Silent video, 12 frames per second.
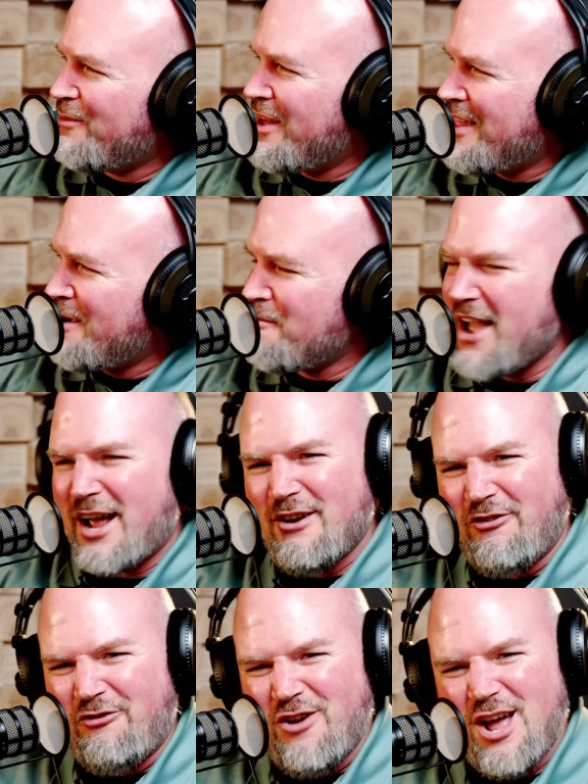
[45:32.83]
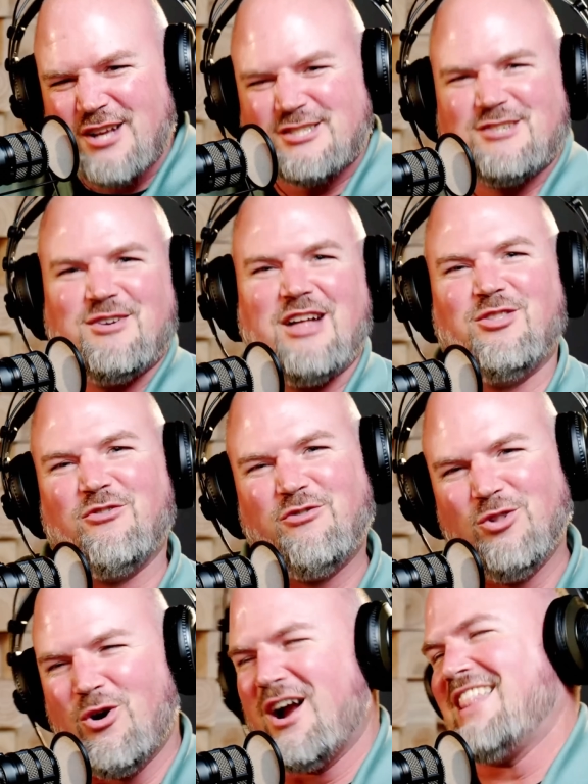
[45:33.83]
when they're making a fist out on the
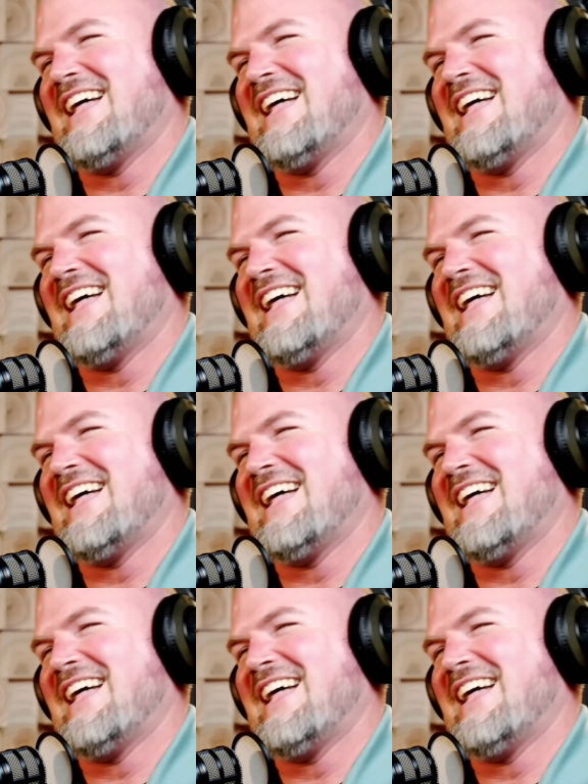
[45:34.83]
floor.